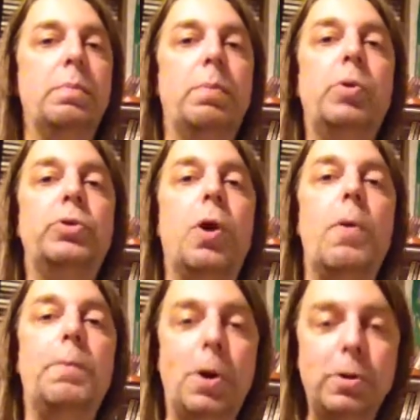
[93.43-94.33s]
Both
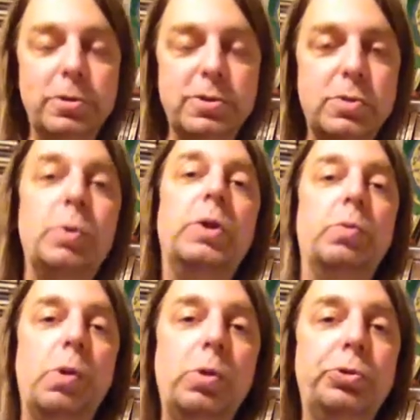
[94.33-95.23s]
opponents will
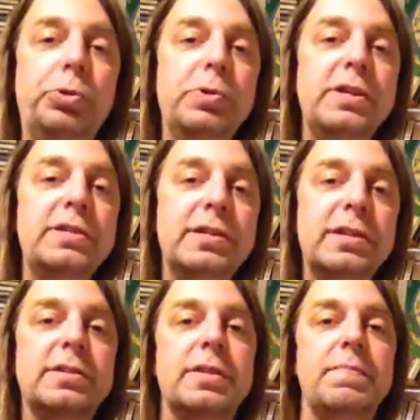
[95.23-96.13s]
roll
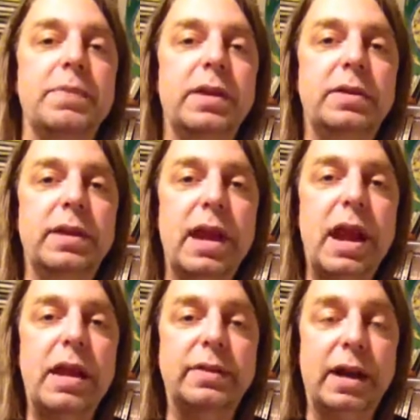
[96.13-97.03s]
2d6,
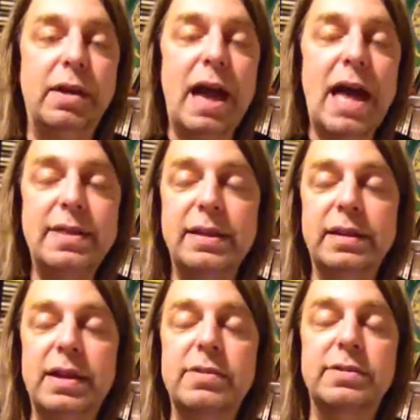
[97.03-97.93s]
they're adding
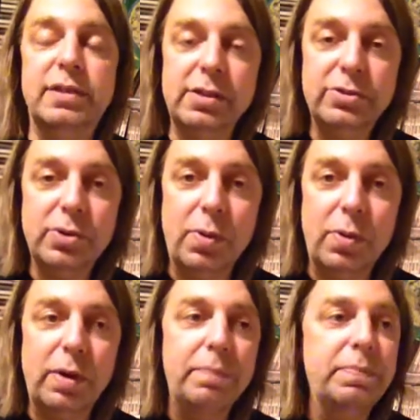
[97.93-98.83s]
their skill
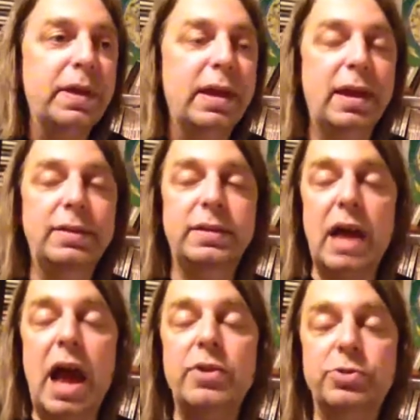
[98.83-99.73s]
score, and the
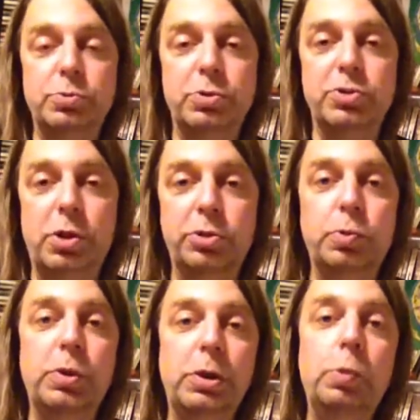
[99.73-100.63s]
highest result
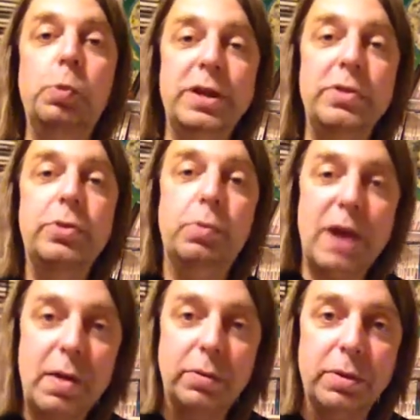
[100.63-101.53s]
will win the
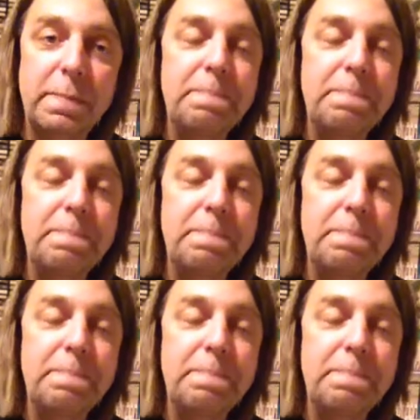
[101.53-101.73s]
round.